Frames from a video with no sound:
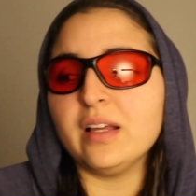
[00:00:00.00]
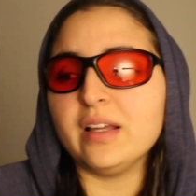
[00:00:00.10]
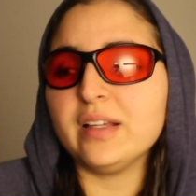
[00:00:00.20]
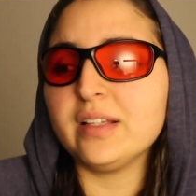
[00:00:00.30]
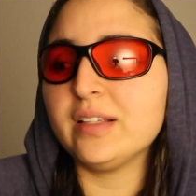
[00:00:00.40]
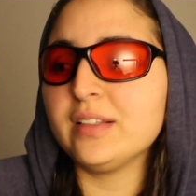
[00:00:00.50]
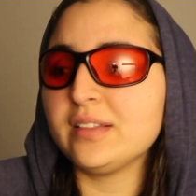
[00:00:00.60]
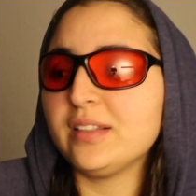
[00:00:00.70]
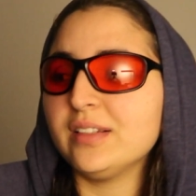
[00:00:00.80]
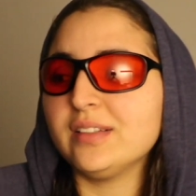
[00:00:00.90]

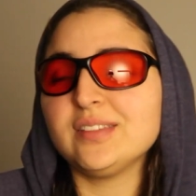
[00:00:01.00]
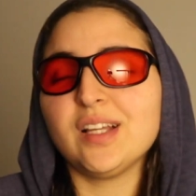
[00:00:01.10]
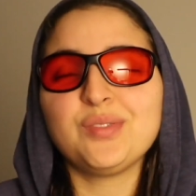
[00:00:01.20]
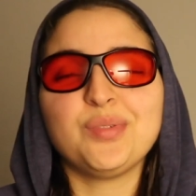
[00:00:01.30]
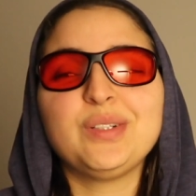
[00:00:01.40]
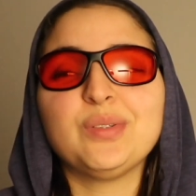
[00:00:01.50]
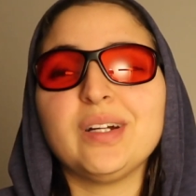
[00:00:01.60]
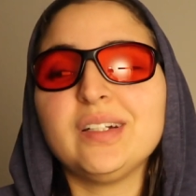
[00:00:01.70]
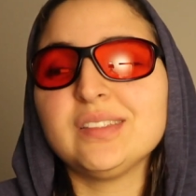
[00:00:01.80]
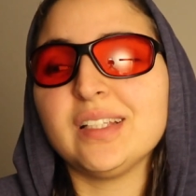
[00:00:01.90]
And that
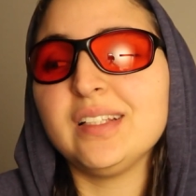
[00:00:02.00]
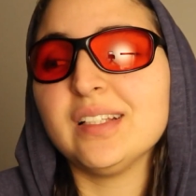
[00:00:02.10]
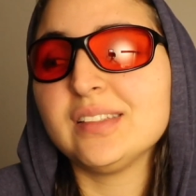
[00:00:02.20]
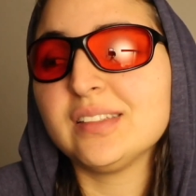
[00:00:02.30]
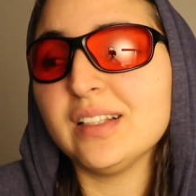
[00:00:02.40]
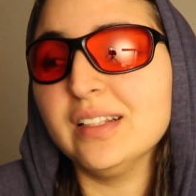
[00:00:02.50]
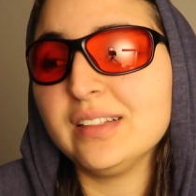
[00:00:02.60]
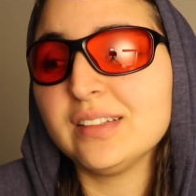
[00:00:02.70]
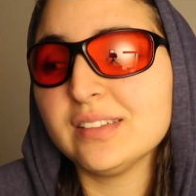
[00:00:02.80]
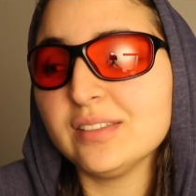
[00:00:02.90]
requires, I guess,
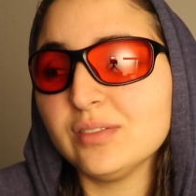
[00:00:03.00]
like